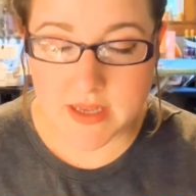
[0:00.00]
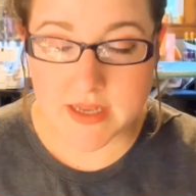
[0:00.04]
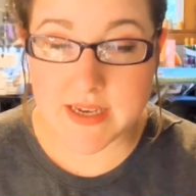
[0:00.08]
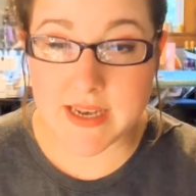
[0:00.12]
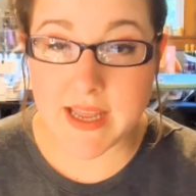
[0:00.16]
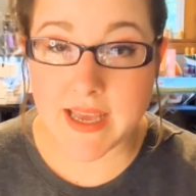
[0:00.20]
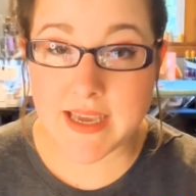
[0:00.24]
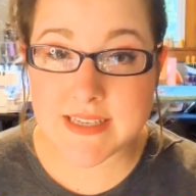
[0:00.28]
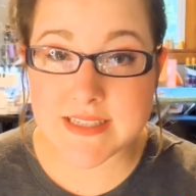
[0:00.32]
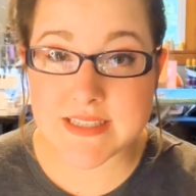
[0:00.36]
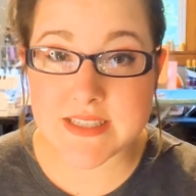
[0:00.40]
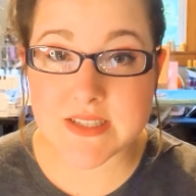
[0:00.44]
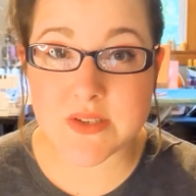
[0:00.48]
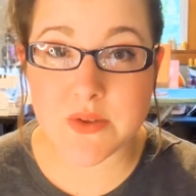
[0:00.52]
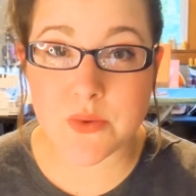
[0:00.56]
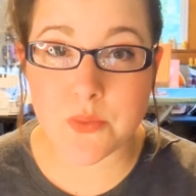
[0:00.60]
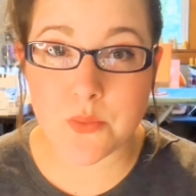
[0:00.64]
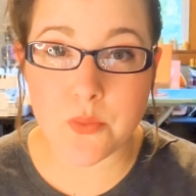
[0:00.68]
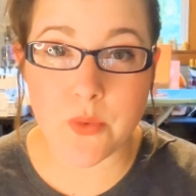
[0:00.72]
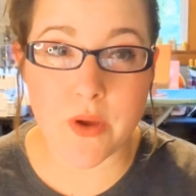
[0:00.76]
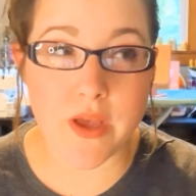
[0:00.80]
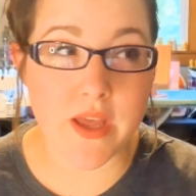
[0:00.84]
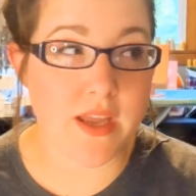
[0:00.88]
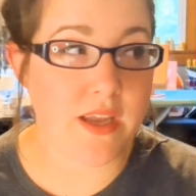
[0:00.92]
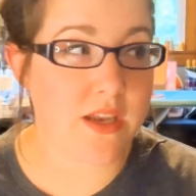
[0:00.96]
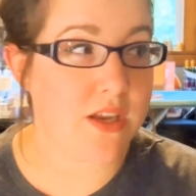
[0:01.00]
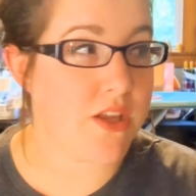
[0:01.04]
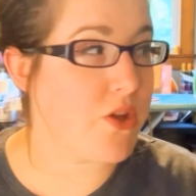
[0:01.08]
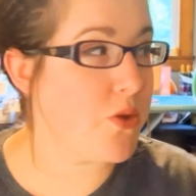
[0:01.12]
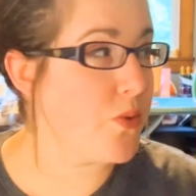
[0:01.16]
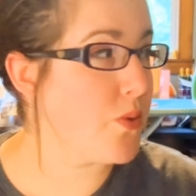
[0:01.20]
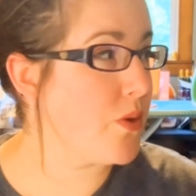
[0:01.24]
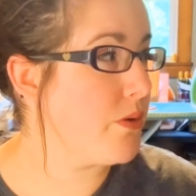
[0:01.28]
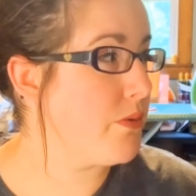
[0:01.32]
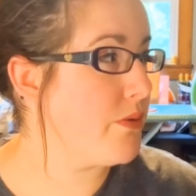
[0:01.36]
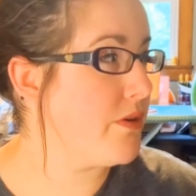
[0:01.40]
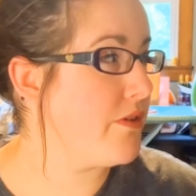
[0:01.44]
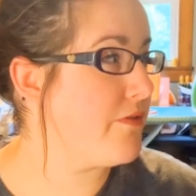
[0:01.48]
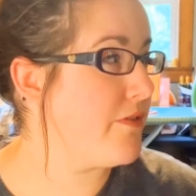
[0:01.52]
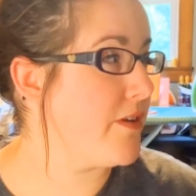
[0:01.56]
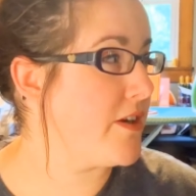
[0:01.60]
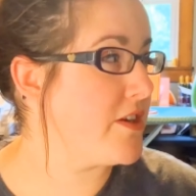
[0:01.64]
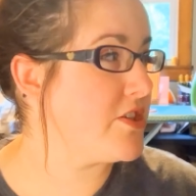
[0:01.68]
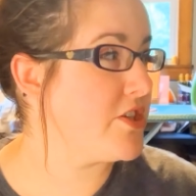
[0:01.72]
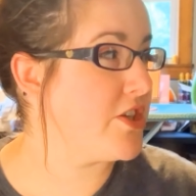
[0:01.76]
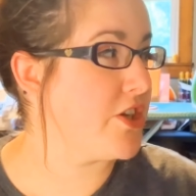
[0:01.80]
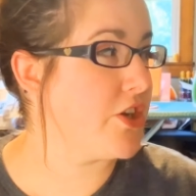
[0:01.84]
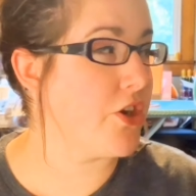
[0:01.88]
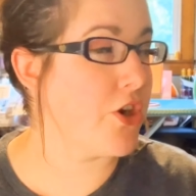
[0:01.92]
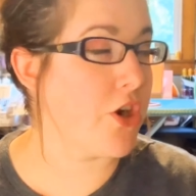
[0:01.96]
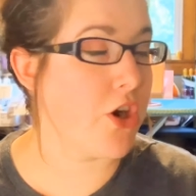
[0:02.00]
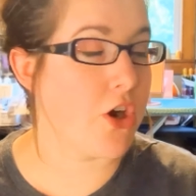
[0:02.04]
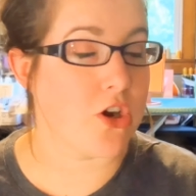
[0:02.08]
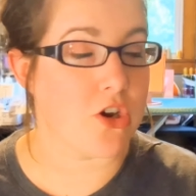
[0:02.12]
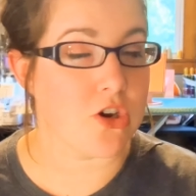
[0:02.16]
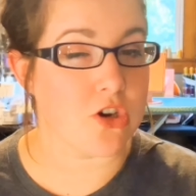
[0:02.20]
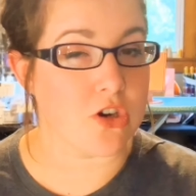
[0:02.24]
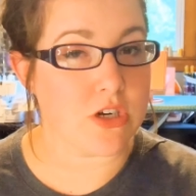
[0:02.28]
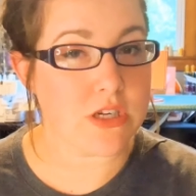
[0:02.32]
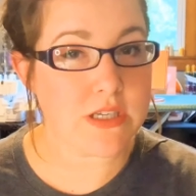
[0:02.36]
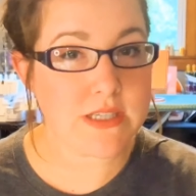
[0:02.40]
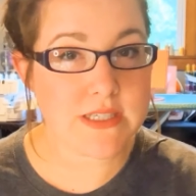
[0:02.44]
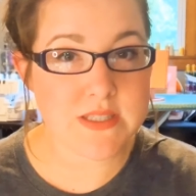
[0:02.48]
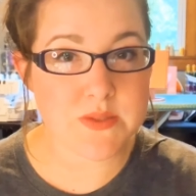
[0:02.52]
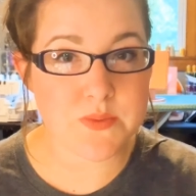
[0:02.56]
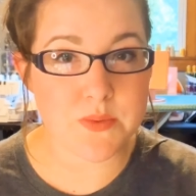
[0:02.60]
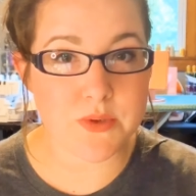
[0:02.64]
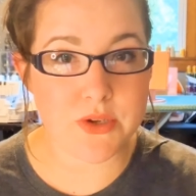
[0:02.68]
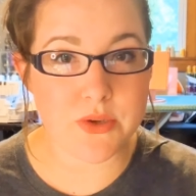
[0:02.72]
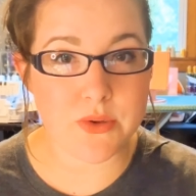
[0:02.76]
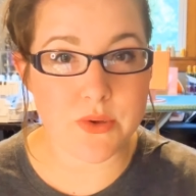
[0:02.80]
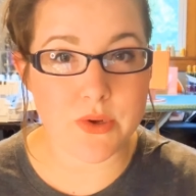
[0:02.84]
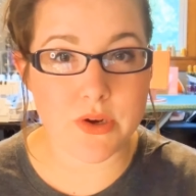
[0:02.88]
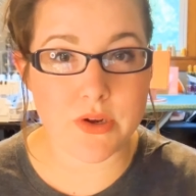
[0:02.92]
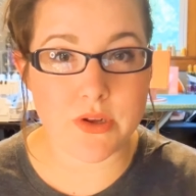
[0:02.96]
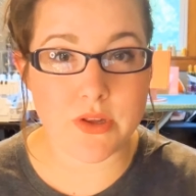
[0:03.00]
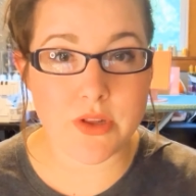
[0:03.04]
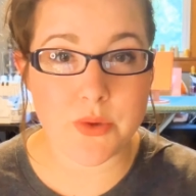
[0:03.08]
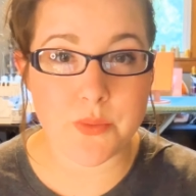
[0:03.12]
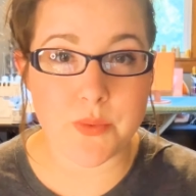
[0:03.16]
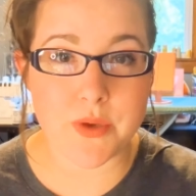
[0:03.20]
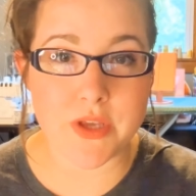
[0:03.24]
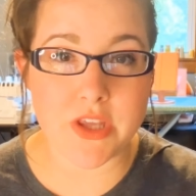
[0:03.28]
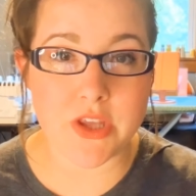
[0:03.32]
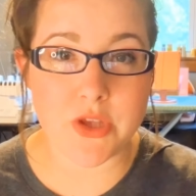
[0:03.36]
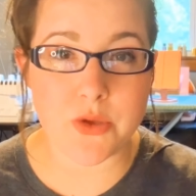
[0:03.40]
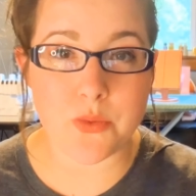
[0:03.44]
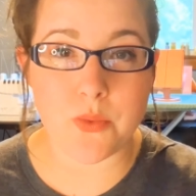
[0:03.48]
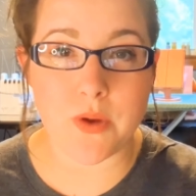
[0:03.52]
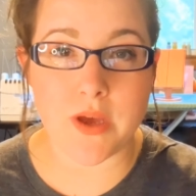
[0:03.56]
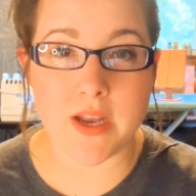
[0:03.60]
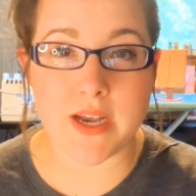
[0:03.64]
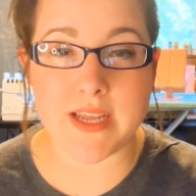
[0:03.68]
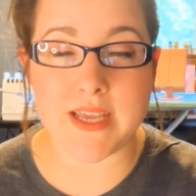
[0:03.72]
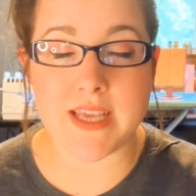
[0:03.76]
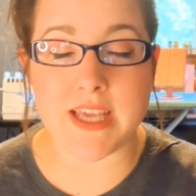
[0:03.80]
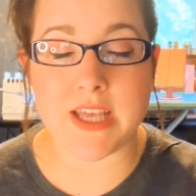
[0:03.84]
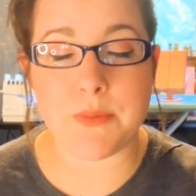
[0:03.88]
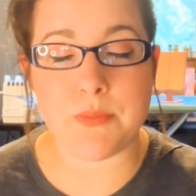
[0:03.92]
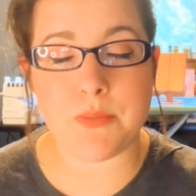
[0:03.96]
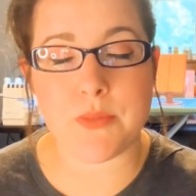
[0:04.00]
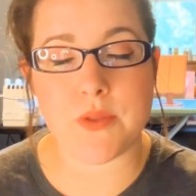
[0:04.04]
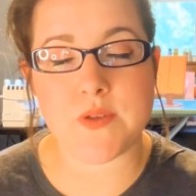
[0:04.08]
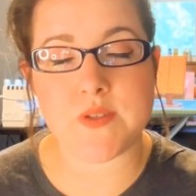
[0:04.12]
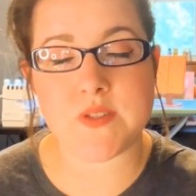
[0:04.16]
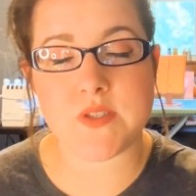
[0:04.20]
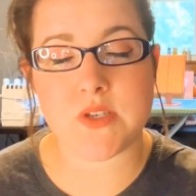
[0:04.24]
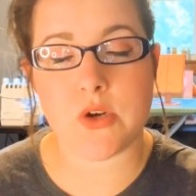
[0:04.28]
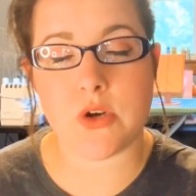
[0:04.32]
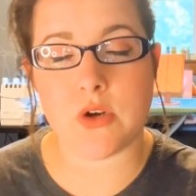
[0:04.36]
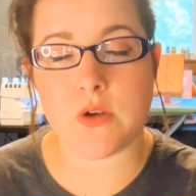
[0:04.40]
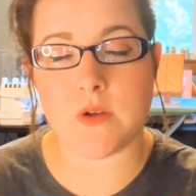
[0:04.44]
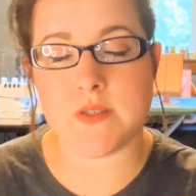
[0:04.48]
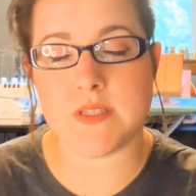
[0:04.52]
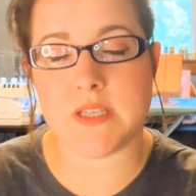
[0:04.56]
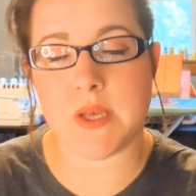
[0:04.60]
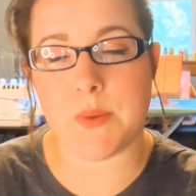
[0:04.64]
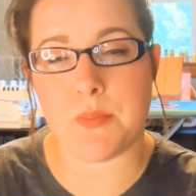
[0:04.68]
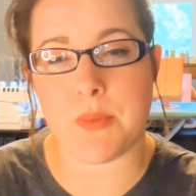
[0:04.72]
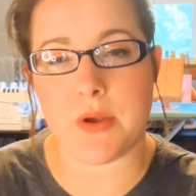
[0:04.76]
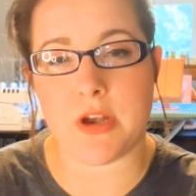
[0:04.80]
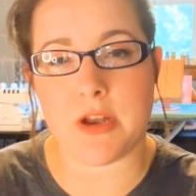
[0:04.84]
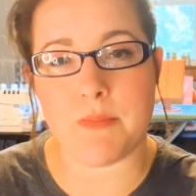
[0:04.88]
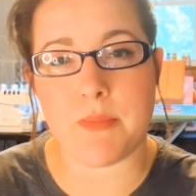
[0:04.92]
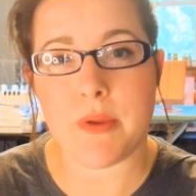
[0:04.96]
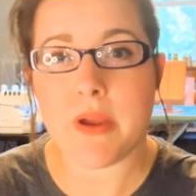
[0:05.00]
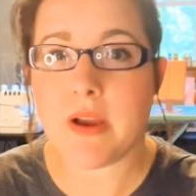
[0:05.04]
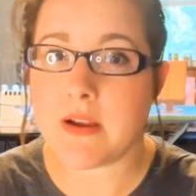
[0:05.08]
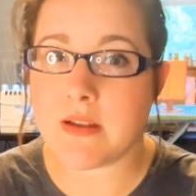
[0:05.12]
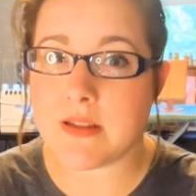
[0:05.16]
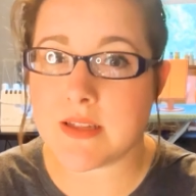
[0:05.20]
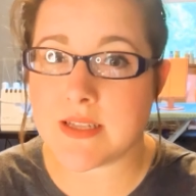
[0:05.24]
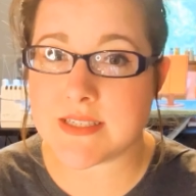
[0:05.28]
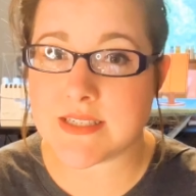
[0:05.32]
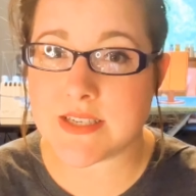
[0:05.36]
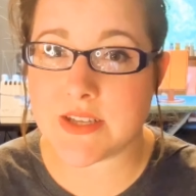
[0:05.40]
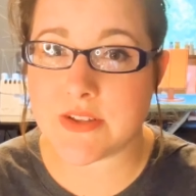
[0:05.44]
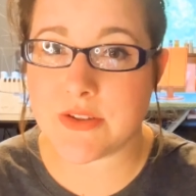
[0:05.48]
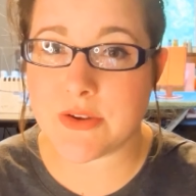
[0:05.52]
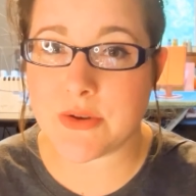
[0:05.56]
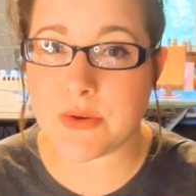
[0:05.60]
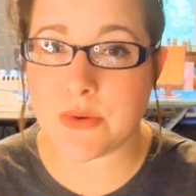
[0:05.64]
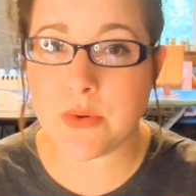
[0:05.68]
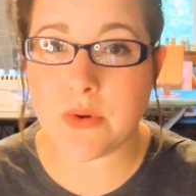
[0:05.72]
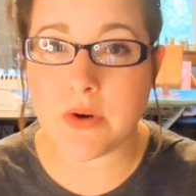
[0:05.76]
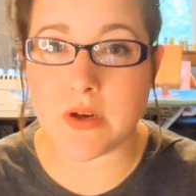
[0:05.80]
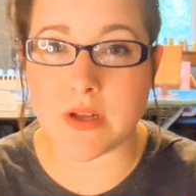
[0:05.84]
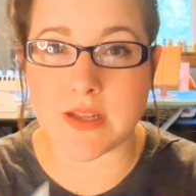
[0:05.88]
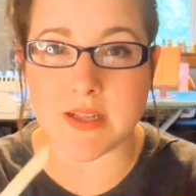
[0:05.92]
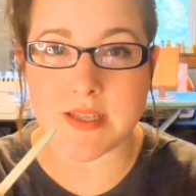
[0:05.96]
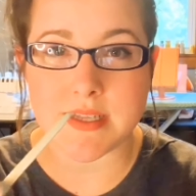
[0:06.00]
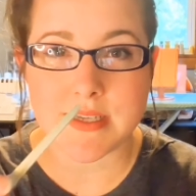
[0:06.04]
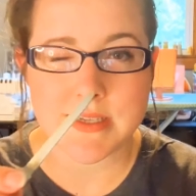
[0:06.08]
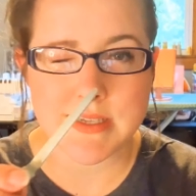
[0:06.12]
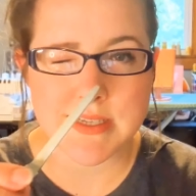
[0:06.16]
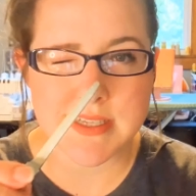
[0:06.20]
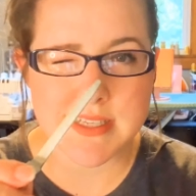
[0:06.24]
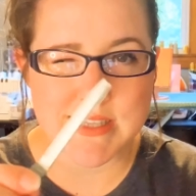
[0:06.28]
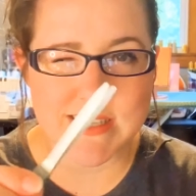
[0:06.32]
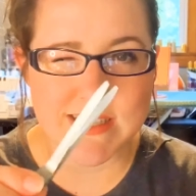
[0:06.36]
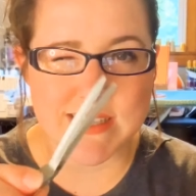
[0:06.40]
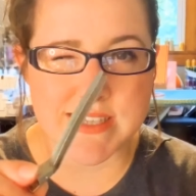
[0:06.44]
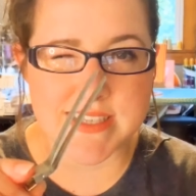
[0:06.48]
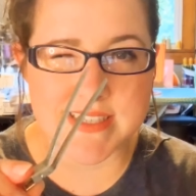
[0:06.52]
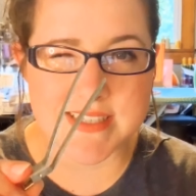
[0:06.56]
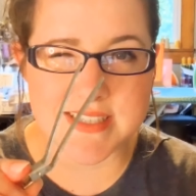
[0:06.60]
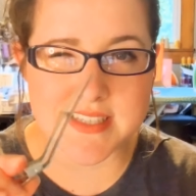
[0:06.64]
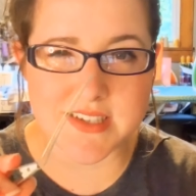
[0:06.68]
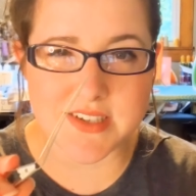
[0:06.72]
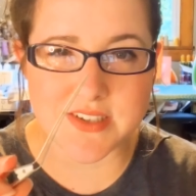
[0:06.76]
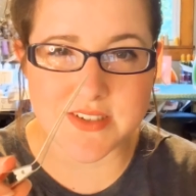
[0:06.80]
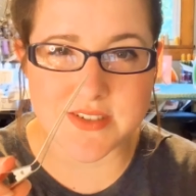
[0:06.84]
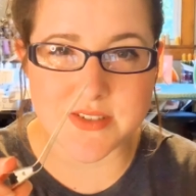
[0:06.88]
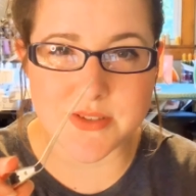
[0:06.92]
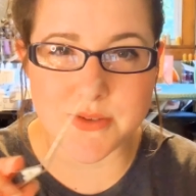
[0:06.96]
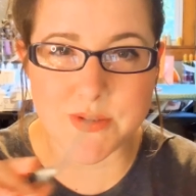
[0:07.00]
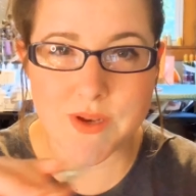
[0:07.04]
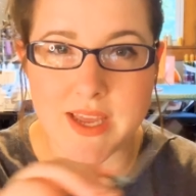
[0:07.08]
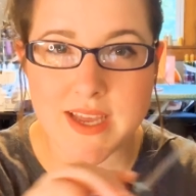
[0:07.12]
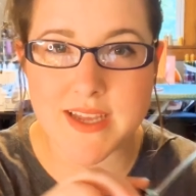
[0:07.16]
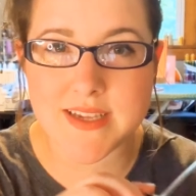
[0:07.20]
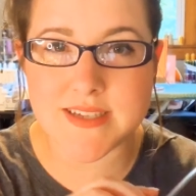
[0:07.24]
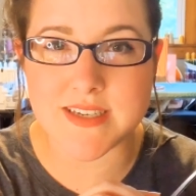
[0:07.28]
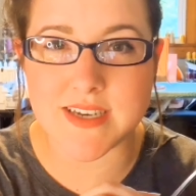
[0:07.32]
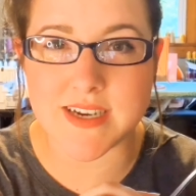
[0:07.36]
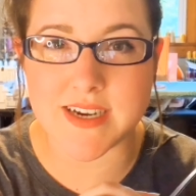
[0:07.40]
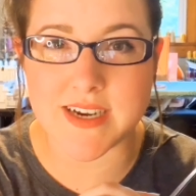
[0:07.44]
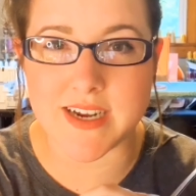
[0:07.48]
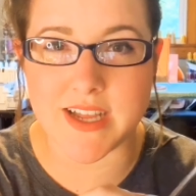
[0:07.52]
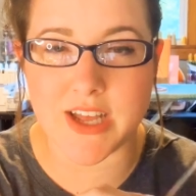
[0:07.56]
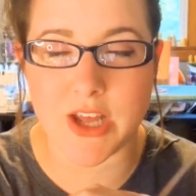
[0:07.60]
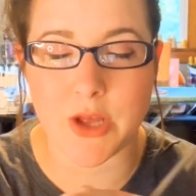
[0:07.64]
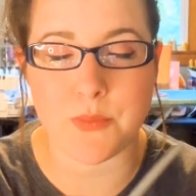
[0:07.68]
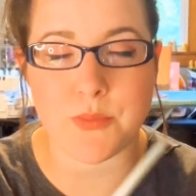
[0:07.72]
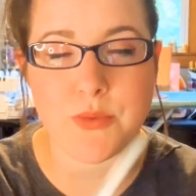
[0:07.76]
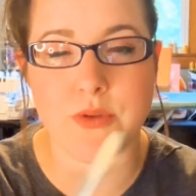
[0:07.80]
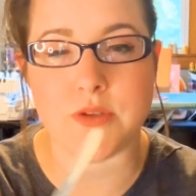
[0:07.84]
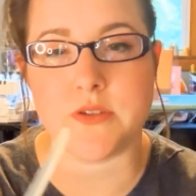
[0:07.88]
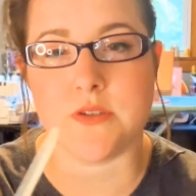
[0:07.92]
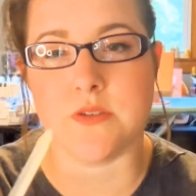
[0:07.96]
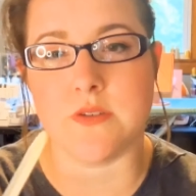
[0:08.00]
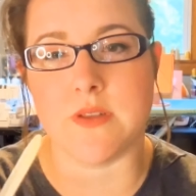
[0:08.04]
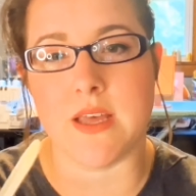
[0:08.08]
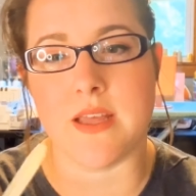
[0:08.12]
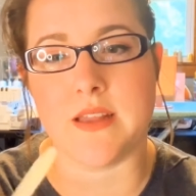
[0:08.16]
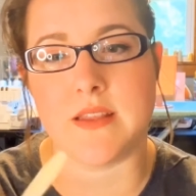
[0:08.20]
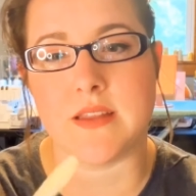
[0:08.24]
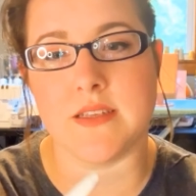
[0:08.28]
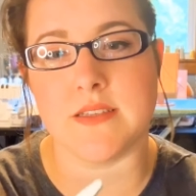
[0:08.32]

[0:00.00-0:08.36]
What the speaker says: Next, when you are refreshing curls, when you curl a wig, you want to keep those curls up in a barrel until they're cool. These little doodads are going to help you do that.